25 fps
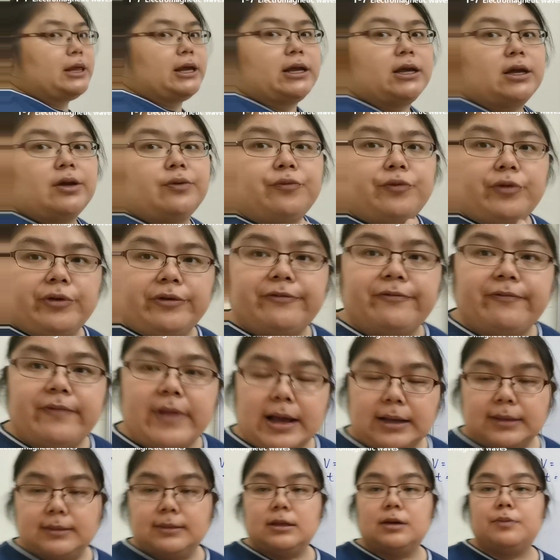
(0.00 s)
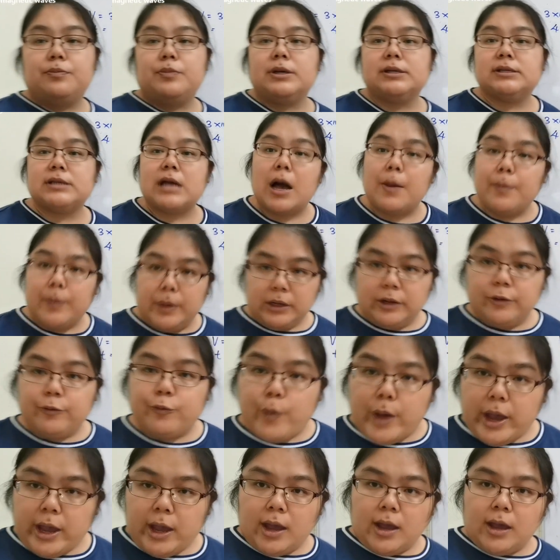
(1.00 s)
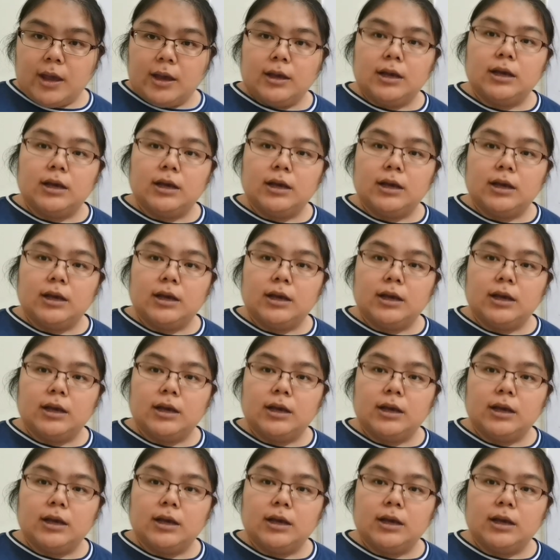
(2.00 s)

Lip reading: taken reflected means how many way?